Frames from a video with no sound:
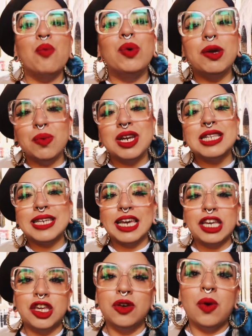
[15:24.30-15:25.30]
we want to
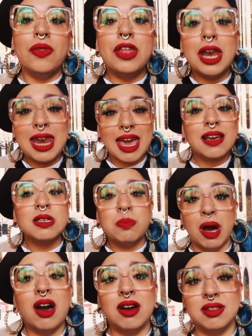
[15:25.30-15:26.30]
take you on the next
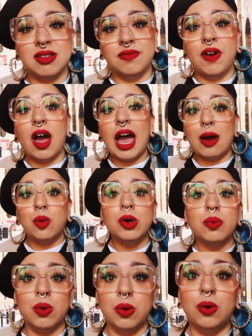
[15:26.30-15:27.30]
part of our
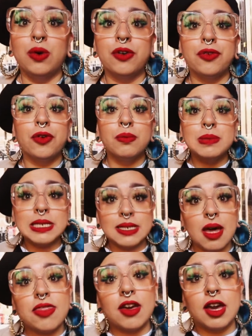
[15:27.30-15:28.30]
walk from
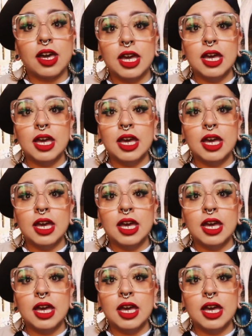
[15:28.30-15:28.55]
Southwark.